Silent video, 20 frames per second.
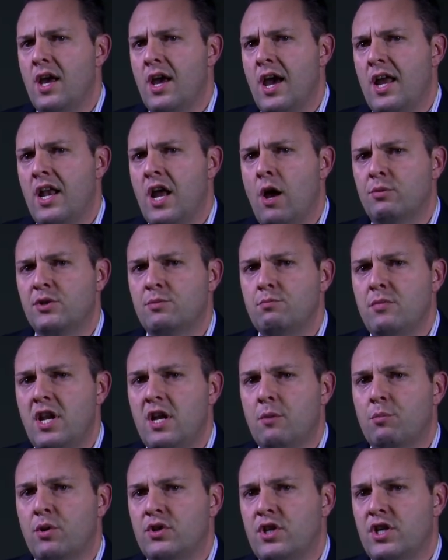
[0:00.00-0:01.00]
and helps
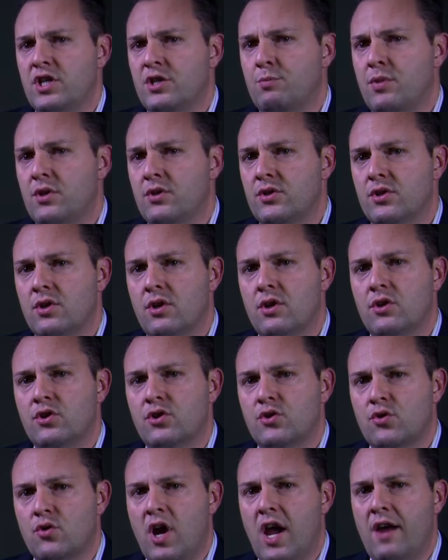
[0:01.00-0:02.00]
meeting participants
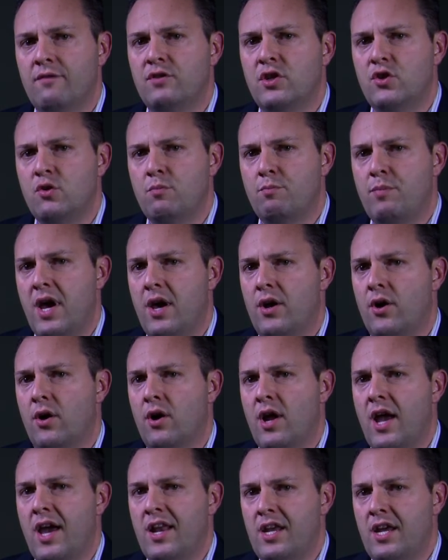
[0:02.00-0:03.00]
strive to do
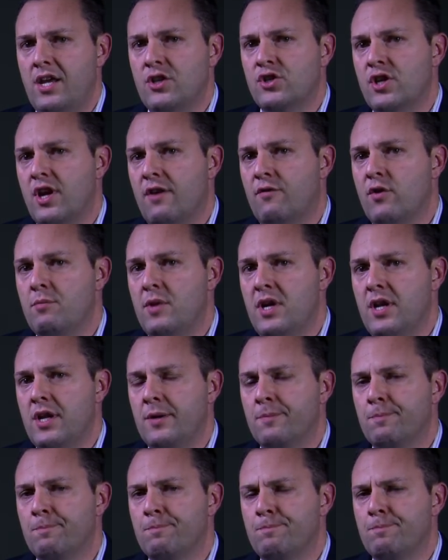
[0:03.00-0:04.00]
better at each and every
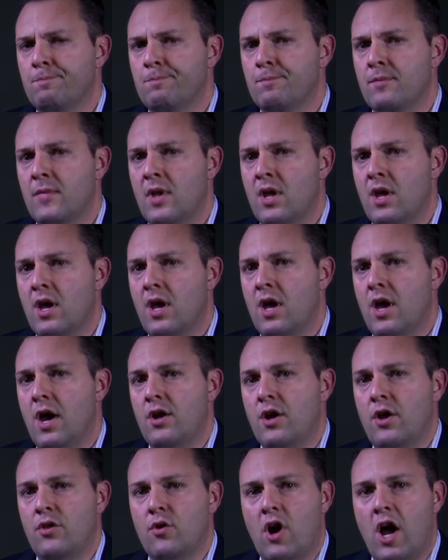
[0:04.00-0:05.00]
meeting.
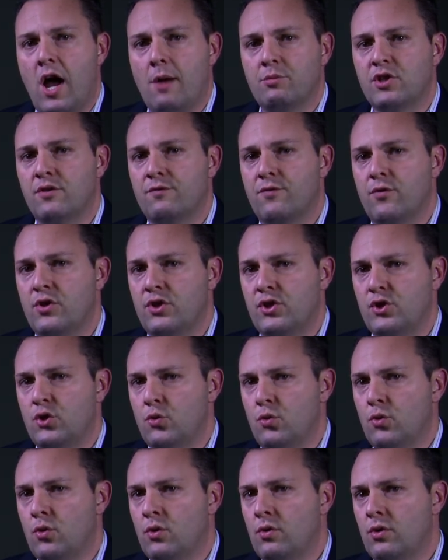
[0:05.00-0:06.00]
Another option for this
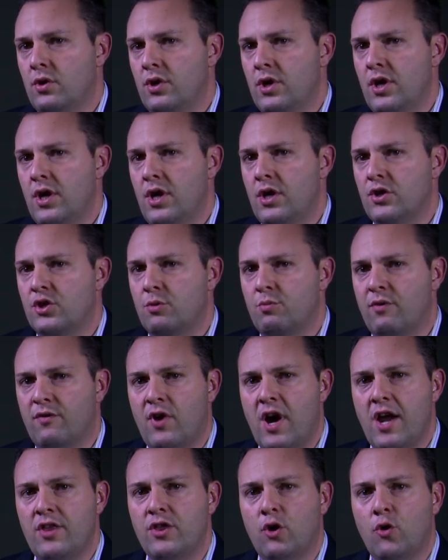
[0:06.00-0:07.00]
tool is to
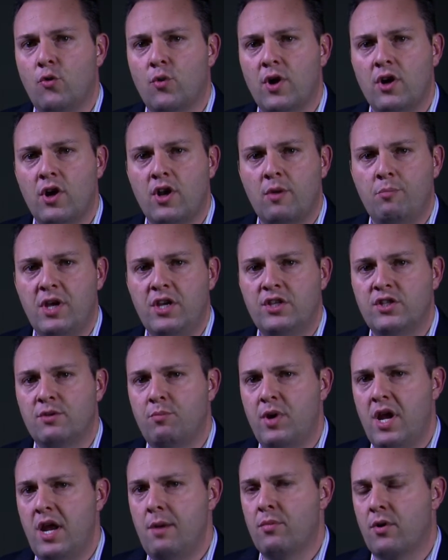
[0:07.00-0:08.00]
provide the grid on a piece
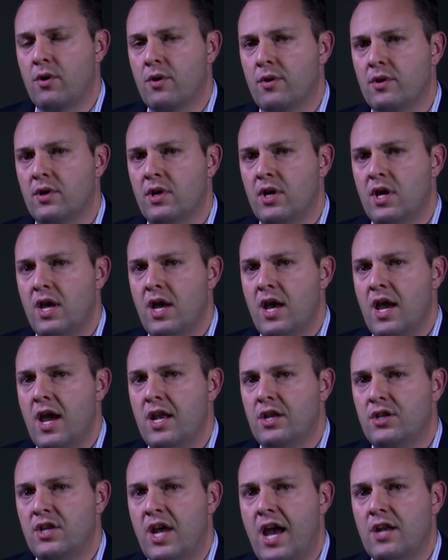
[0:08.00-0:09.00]
of paper
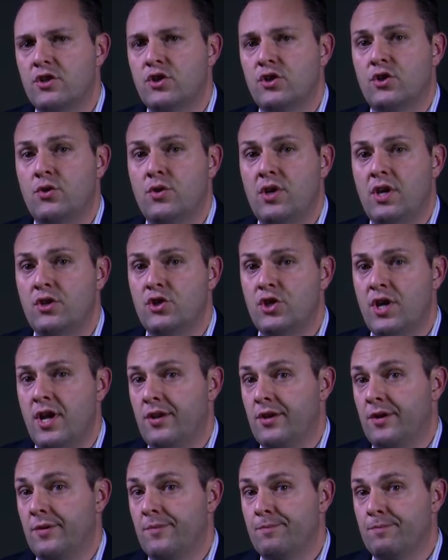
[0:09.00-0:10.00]
and attach it to the
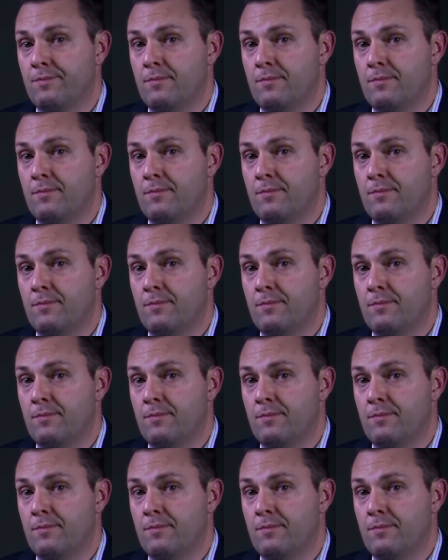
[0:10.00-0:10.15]
agenda.